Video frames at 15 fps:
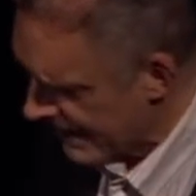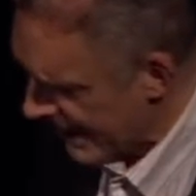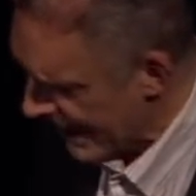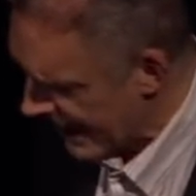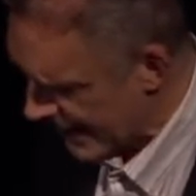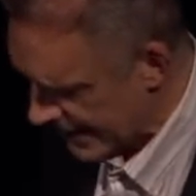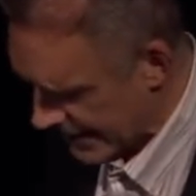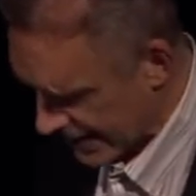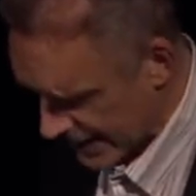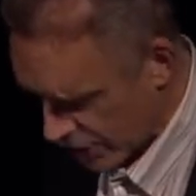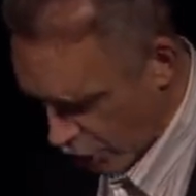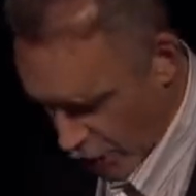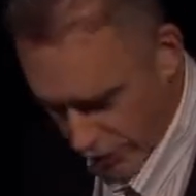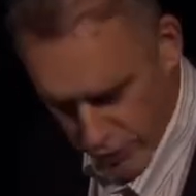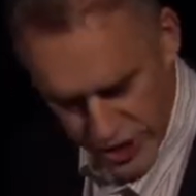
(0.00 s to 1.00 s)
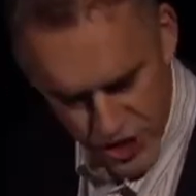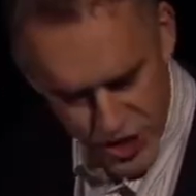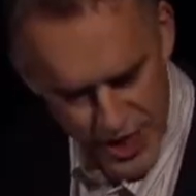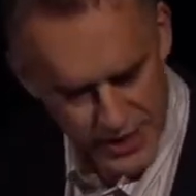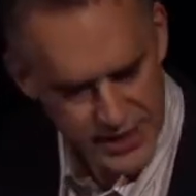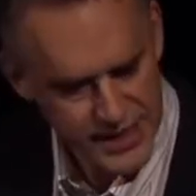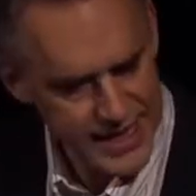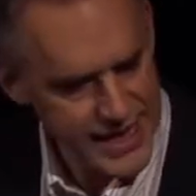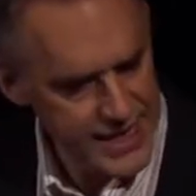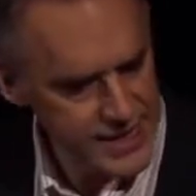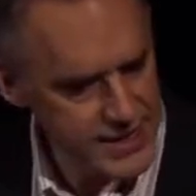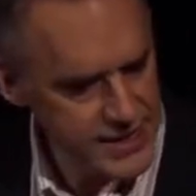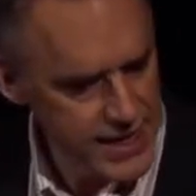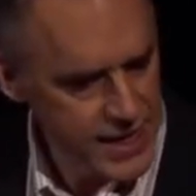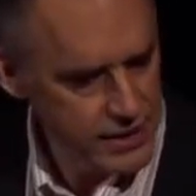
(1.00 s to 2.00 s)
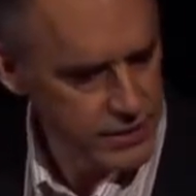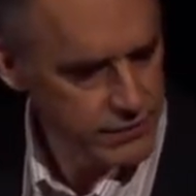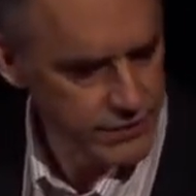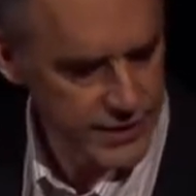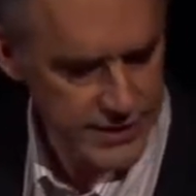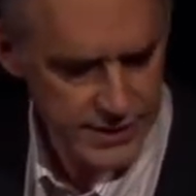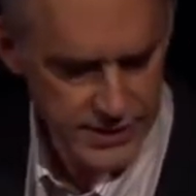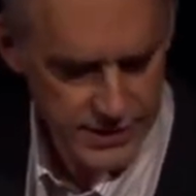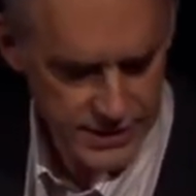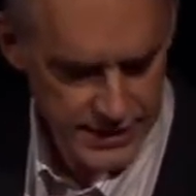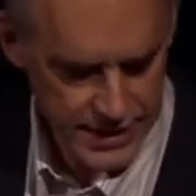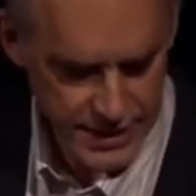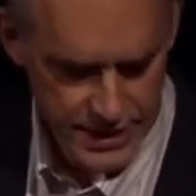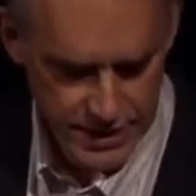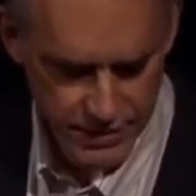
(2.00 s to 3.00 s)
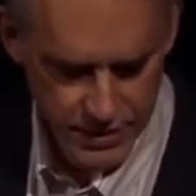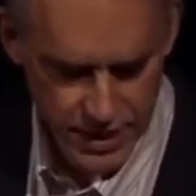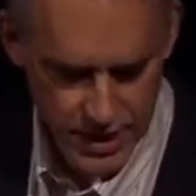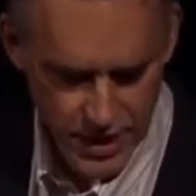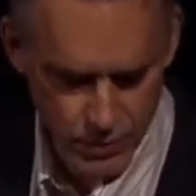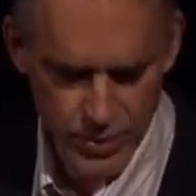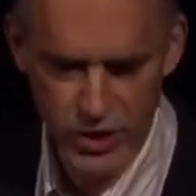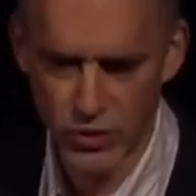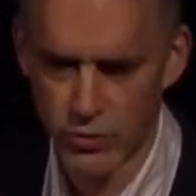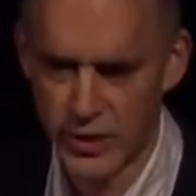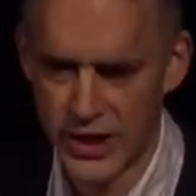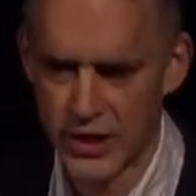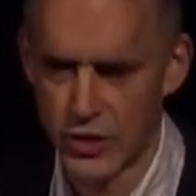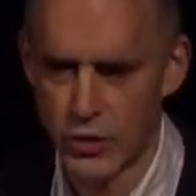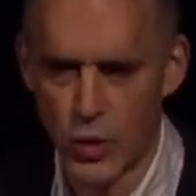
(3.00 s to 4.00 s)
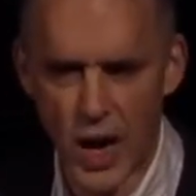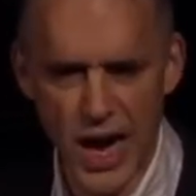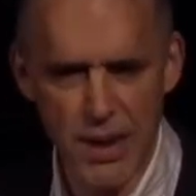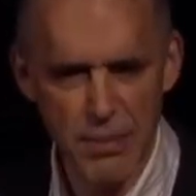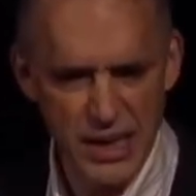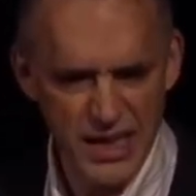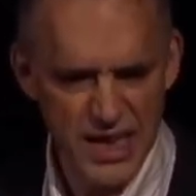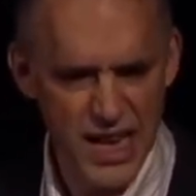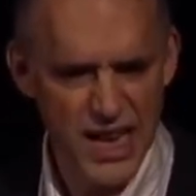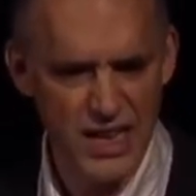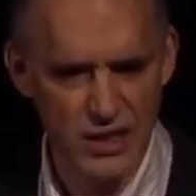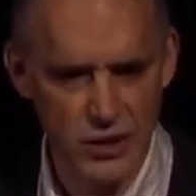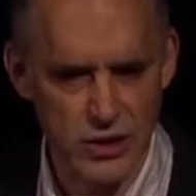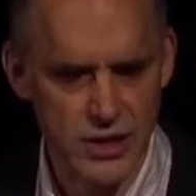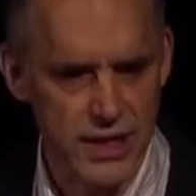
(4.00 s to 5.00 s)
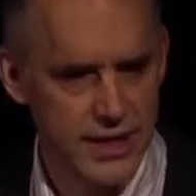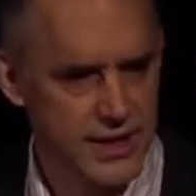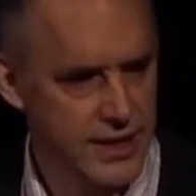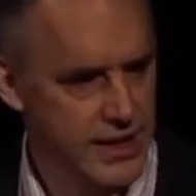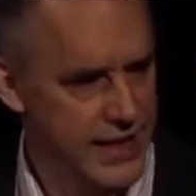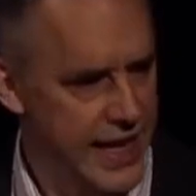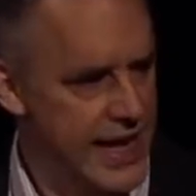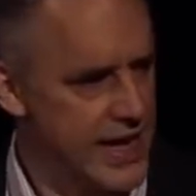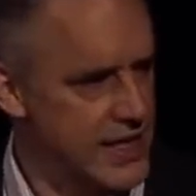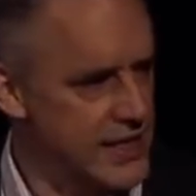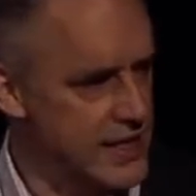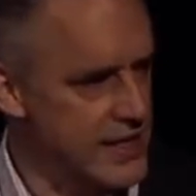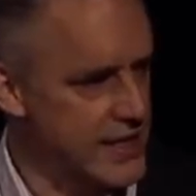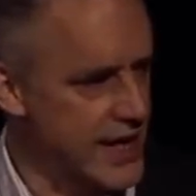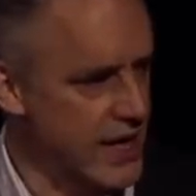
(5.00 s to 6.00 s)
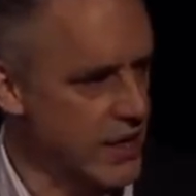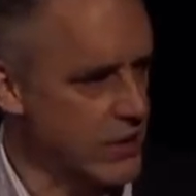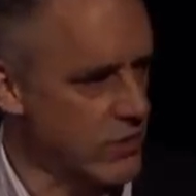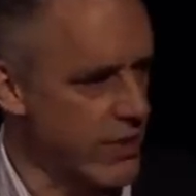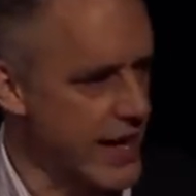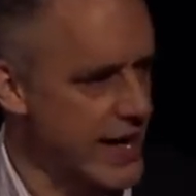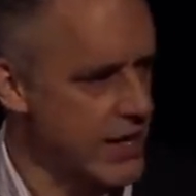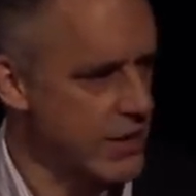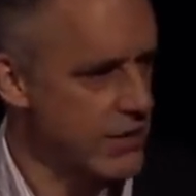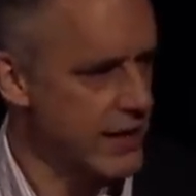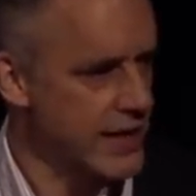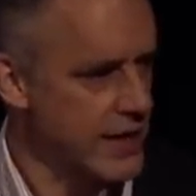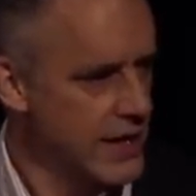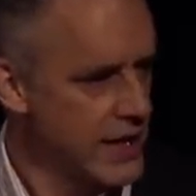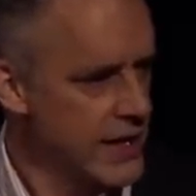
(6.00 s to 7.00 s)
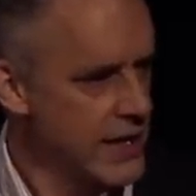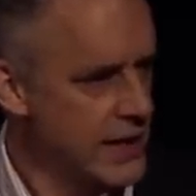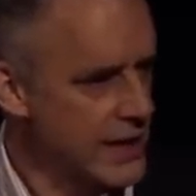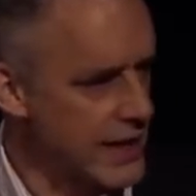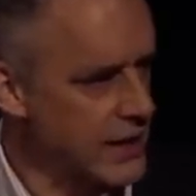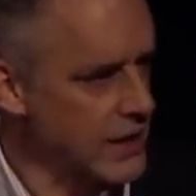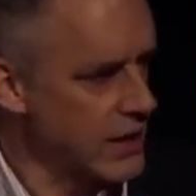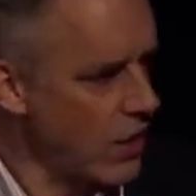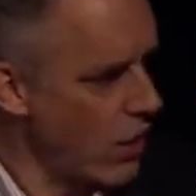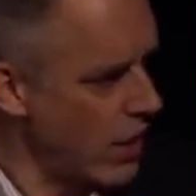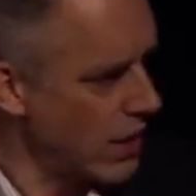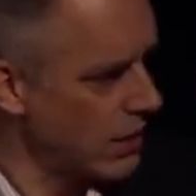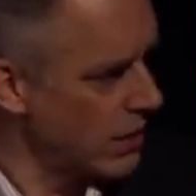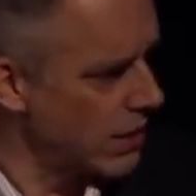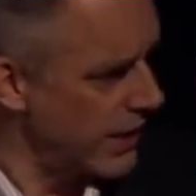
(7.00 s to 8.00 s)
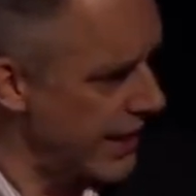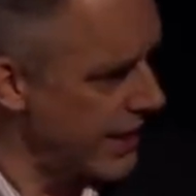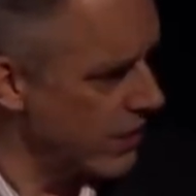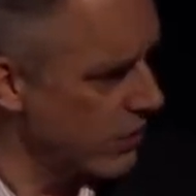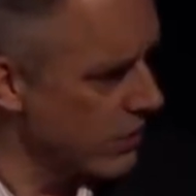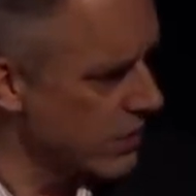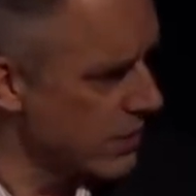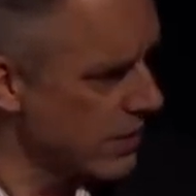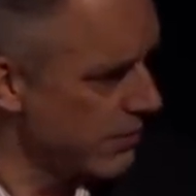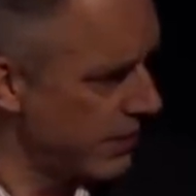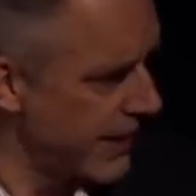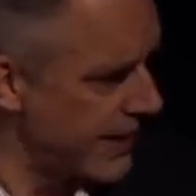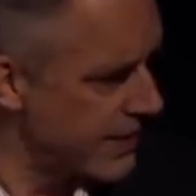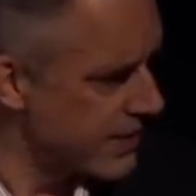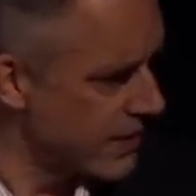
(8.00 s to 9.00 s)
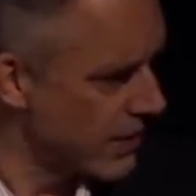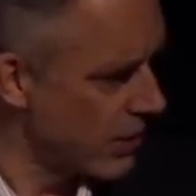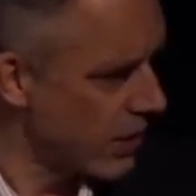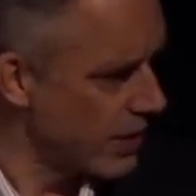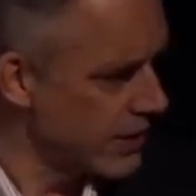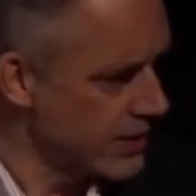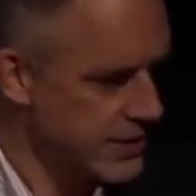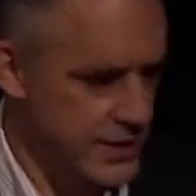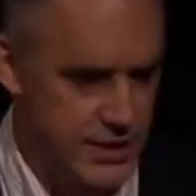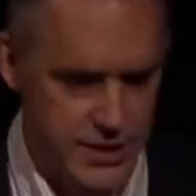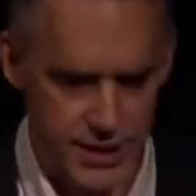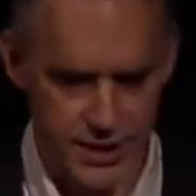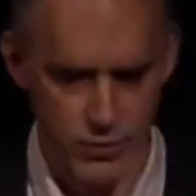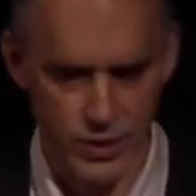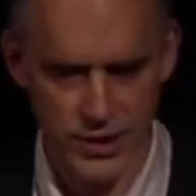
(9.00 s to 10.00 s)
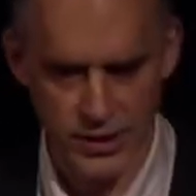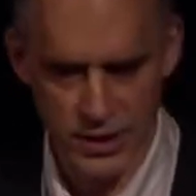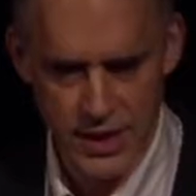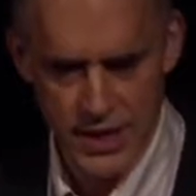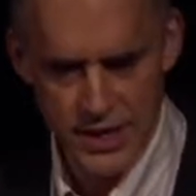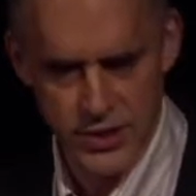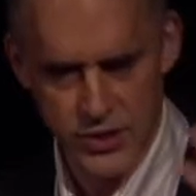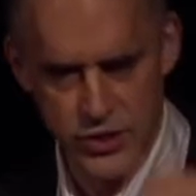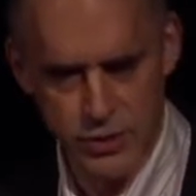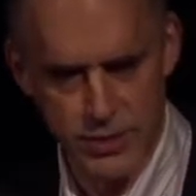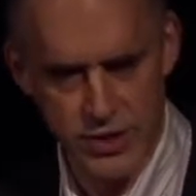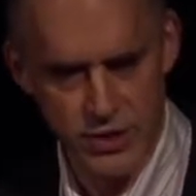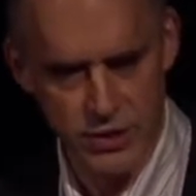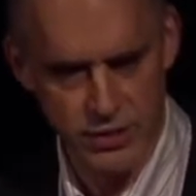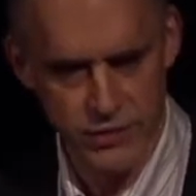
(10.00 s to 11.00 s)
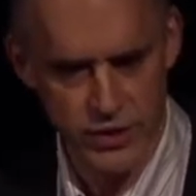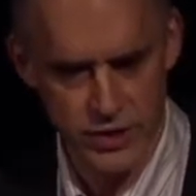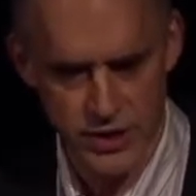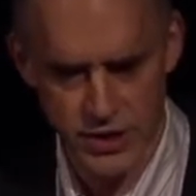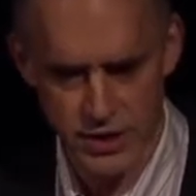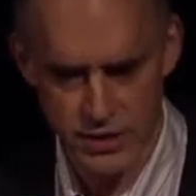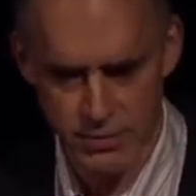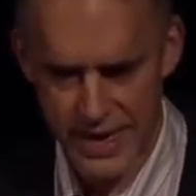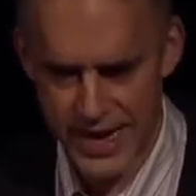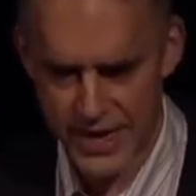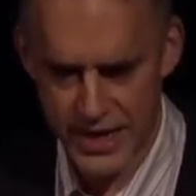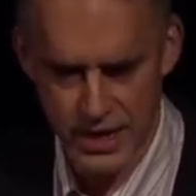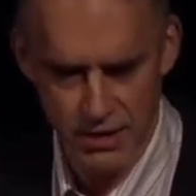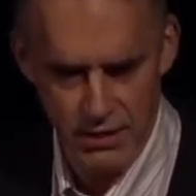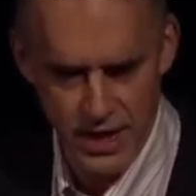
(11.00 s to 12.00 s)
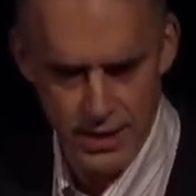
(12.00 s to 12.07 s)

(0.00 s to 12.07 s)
And God rejects Cain's sacrifices, and we don't really know why, but it kind of looks like Cain is a second-rater, and then Cain goes and complains to God and says, like, what kind of stupid universe did you make here?